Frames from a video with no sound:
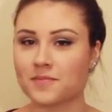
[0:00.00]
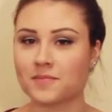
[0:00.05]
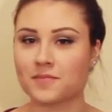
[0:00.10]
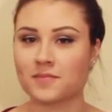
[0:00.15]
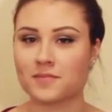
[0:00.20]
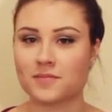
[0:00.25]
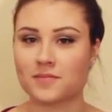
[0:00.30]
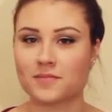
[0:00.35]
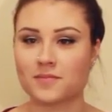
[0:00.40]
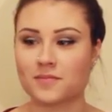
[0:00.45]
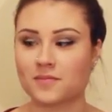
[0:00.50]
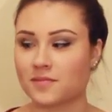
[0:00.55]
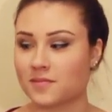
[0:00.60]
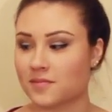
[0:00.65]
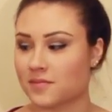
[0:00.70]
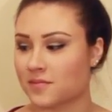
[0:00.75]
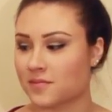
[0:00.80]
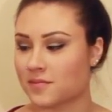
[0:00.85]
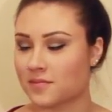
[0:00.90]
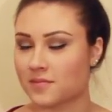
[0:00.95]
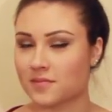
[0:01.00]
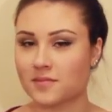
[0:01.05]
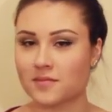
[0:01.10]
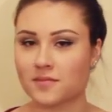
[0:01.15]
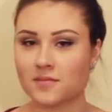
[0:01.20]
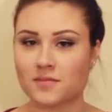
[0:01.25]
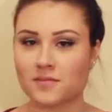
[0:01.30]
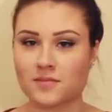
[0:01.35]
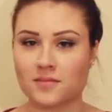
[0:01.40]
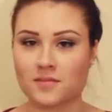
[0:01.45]

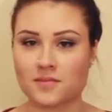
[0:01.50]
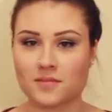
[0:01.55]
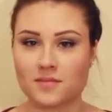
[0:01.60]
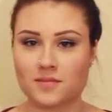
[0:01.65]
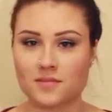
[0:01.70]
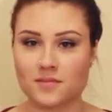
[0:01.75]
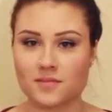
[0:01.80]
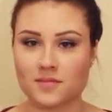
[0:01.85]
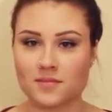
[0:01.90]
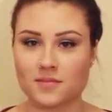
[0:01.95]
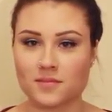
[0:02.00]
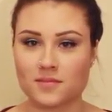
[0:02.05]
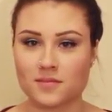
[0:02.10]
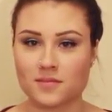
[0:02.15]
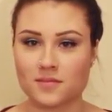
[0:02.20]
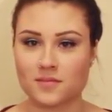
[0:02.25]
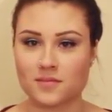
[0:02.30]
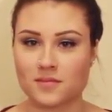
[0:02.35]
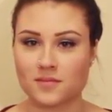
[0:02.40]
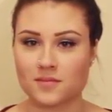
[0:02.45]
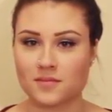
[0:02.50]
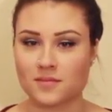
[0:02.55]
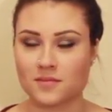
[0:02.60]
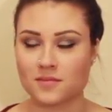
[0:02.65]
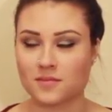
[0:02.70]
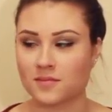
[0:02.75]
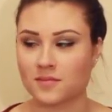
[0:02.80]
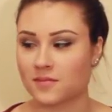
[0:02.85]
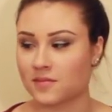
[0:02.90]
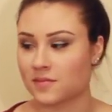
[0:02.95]

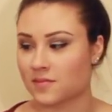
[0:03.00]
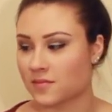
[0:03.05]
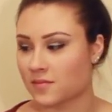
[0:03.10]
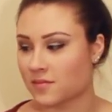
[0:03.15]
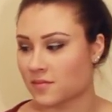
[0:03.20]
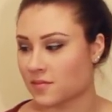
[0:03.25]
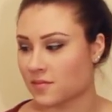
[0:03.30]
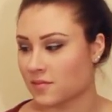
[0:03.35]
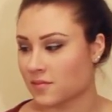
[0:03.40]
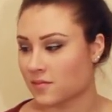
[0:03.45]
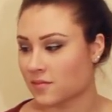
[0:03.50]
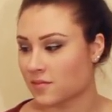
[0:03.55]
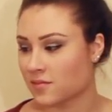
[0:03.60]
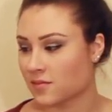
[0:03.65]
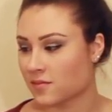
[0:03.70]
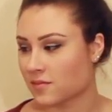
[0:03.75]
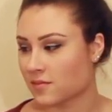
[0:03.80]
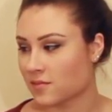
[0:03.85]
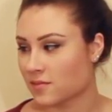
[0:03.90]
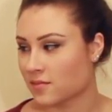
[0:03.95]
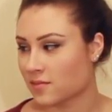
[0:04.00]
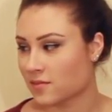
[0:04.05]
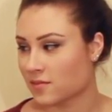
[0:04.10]
The person shown says nothing.